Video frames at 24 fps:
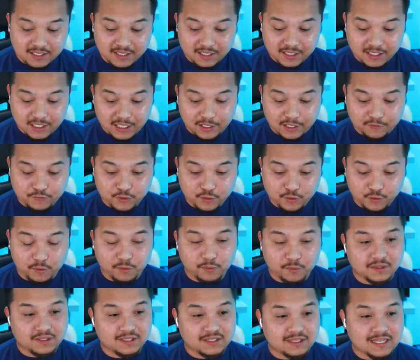if you were really
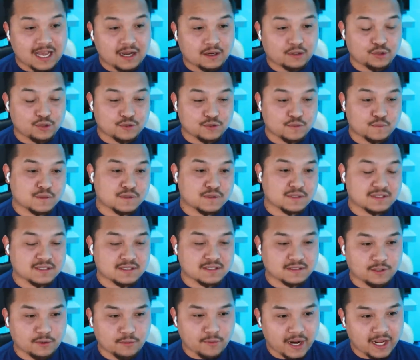that close with your sister,
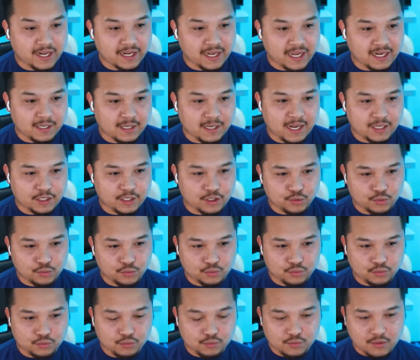right, and like you, you,
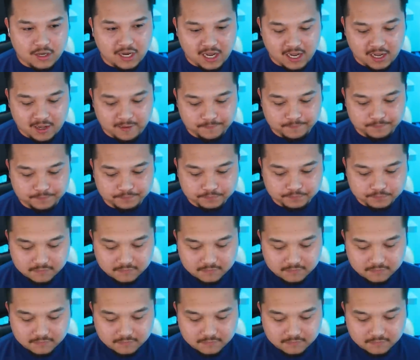um,